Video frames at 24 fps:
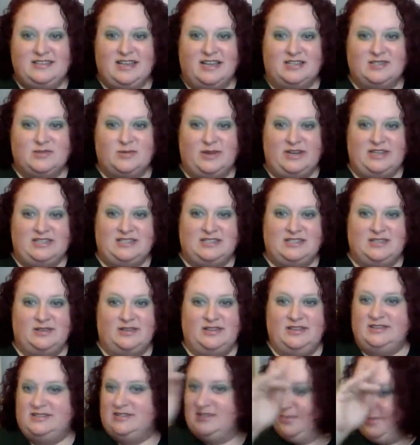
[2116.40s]
does what it's
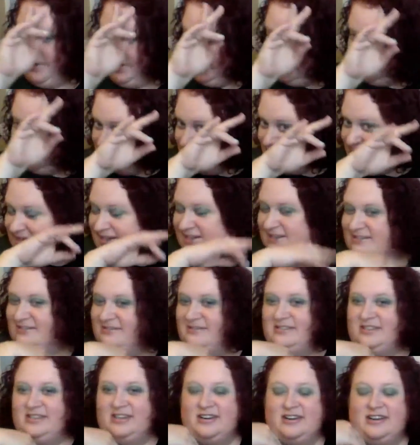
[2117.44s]
supposed to
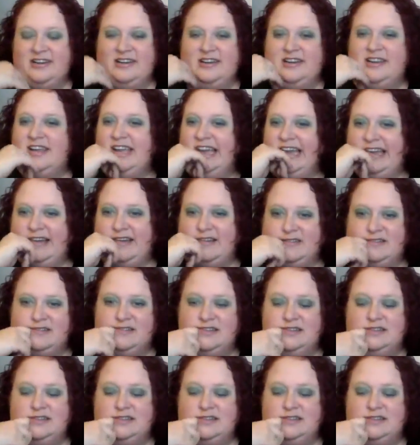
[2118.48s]
do. You're good to go.